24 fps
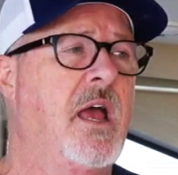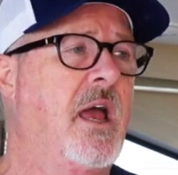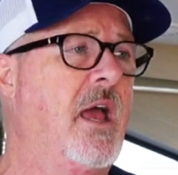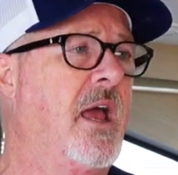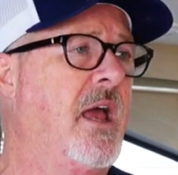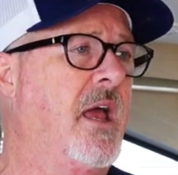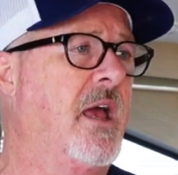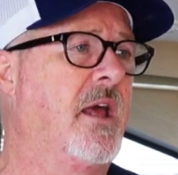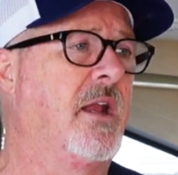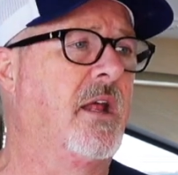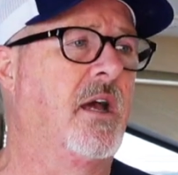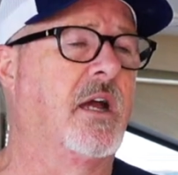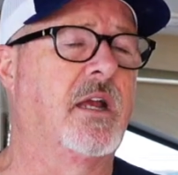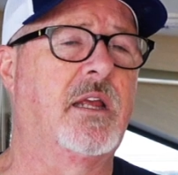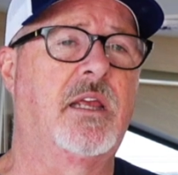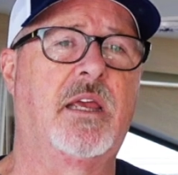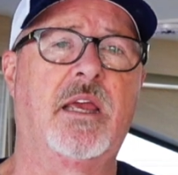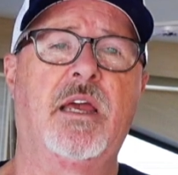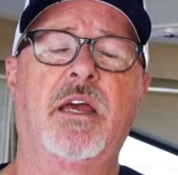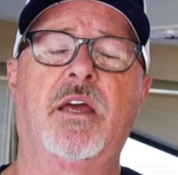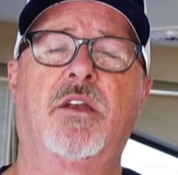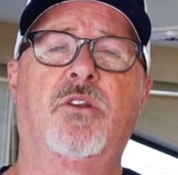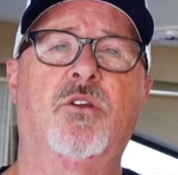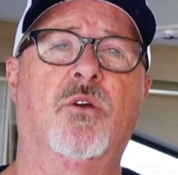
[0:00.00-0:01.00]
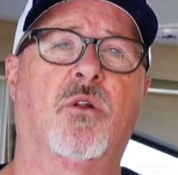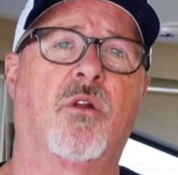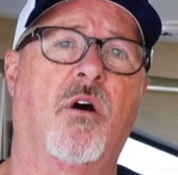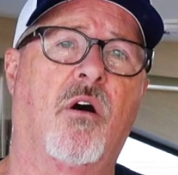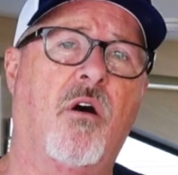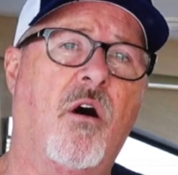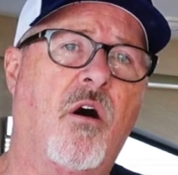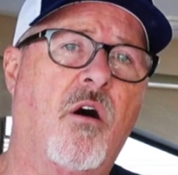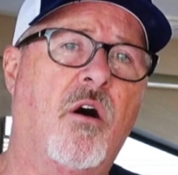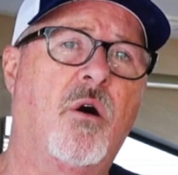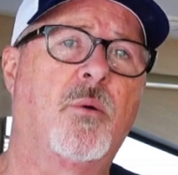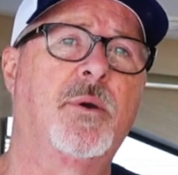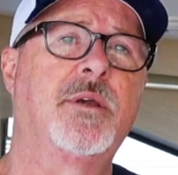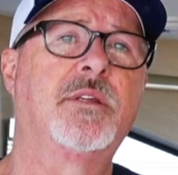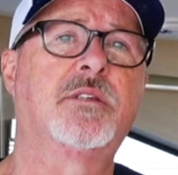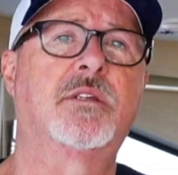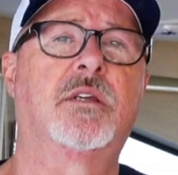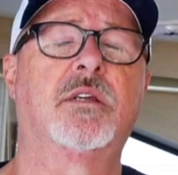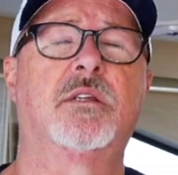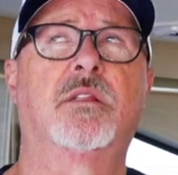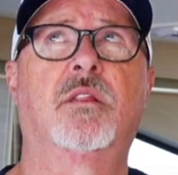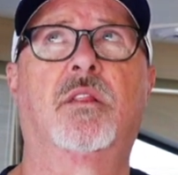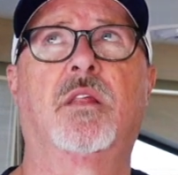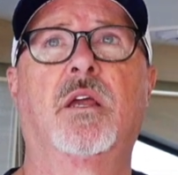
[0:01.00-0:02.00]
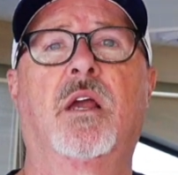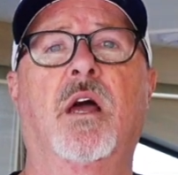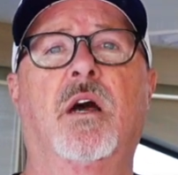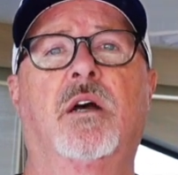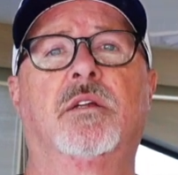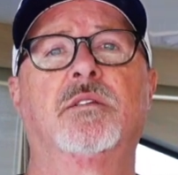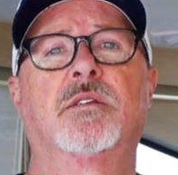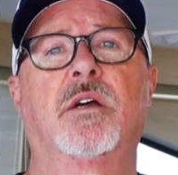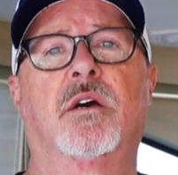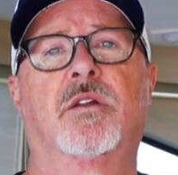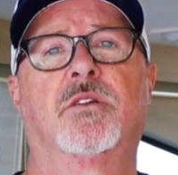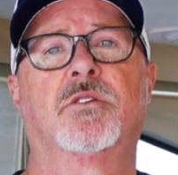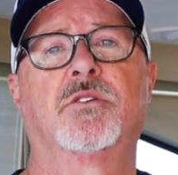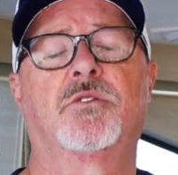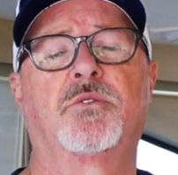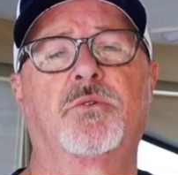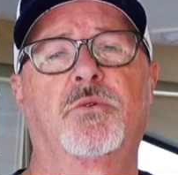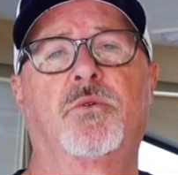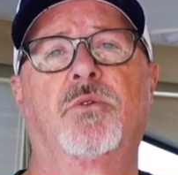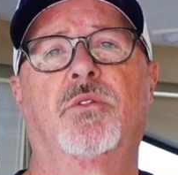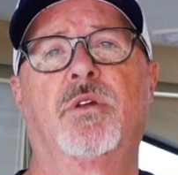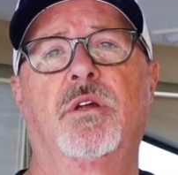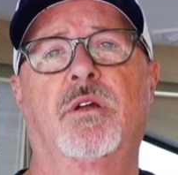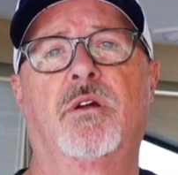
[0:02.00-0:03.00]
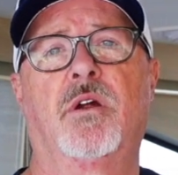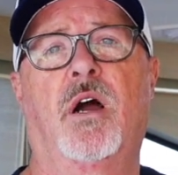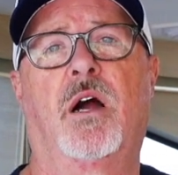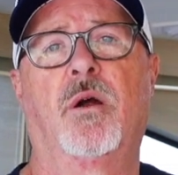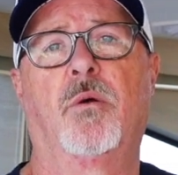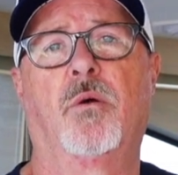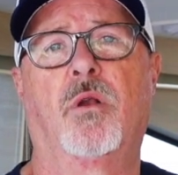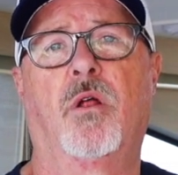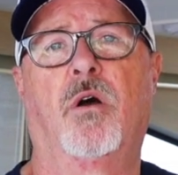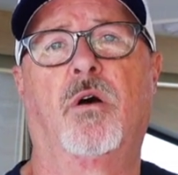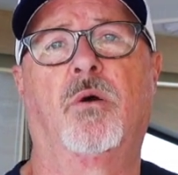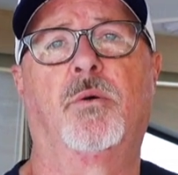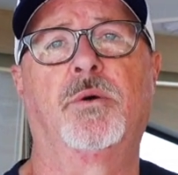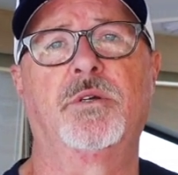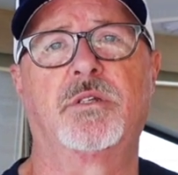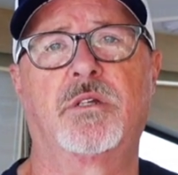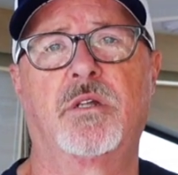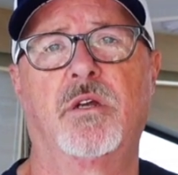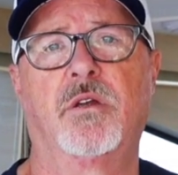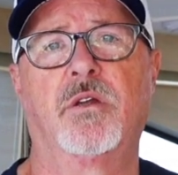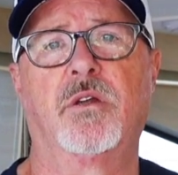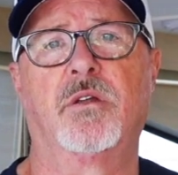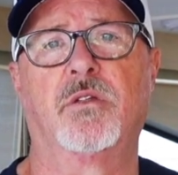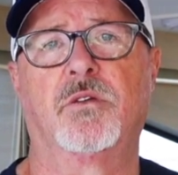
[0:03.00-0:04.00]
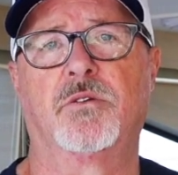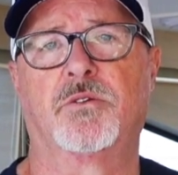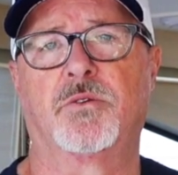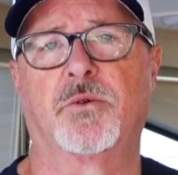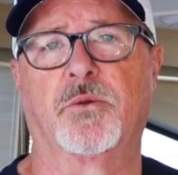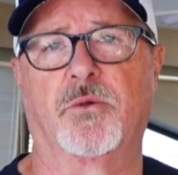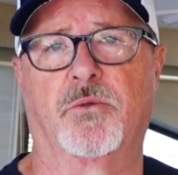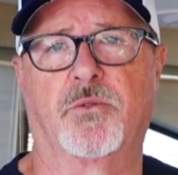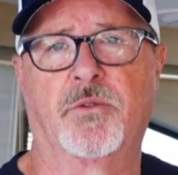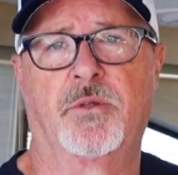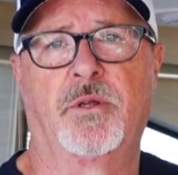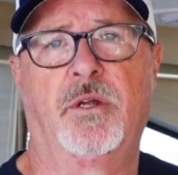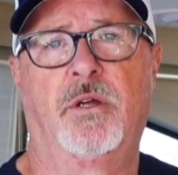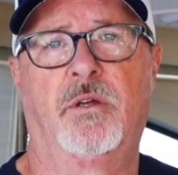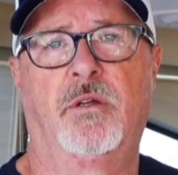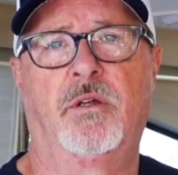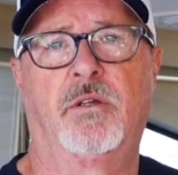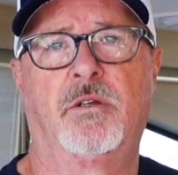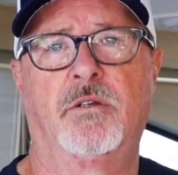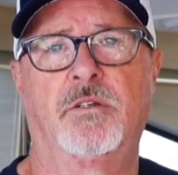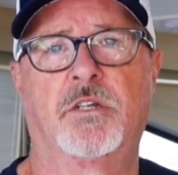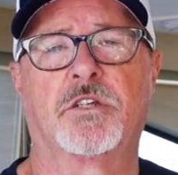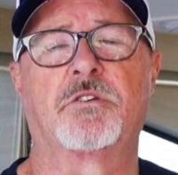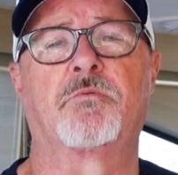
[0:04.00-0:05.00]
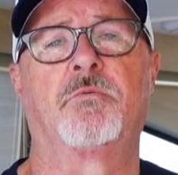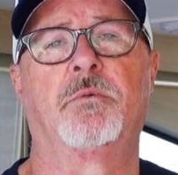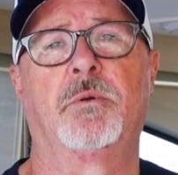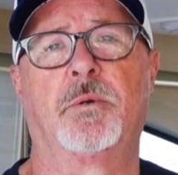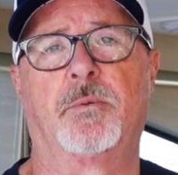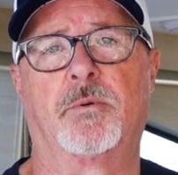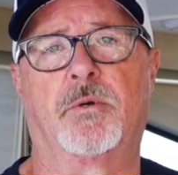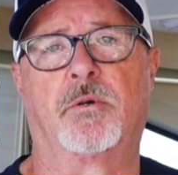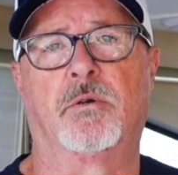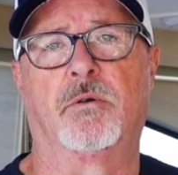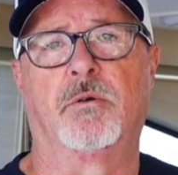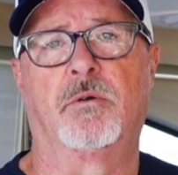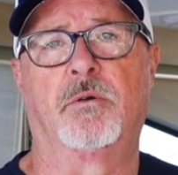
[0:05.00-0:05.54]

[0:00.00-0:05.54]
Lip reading: And again, you'll always get the God's honest truth here. I will always tell you the truth. Just remember,